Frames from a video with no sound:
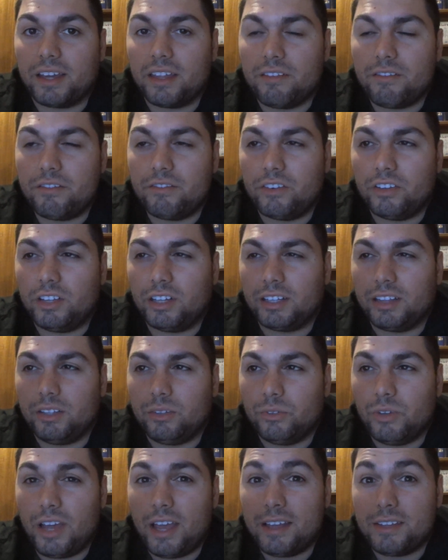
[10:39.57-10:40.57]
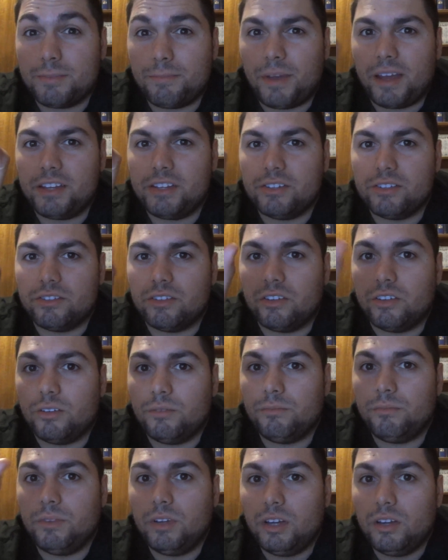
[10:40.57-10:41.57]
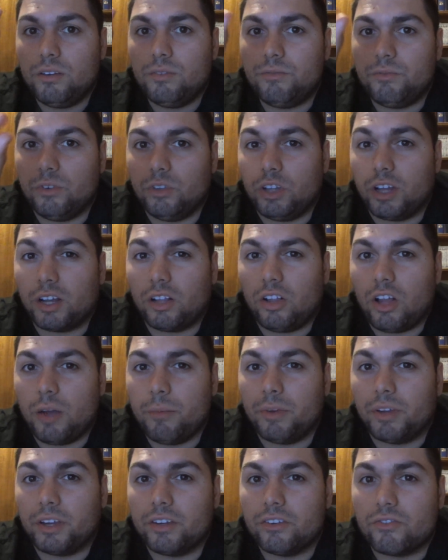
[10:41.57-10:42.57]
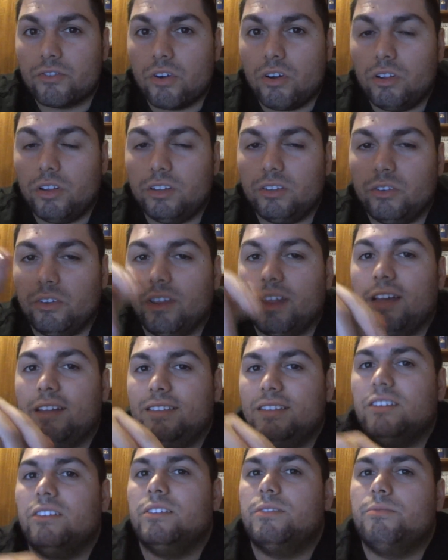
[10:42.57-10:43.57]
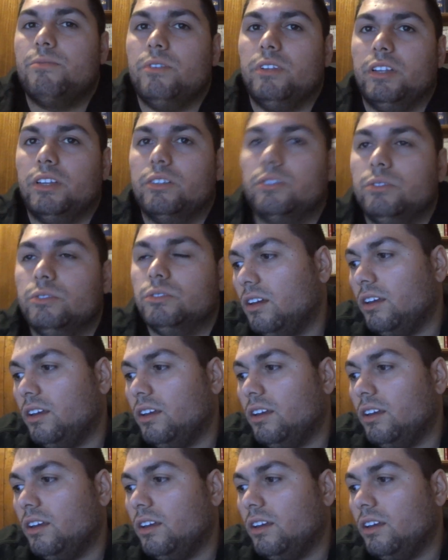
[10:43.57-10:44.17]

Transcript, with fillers: They've even got like little S badges on them for like climate control and all that, so it's really cool.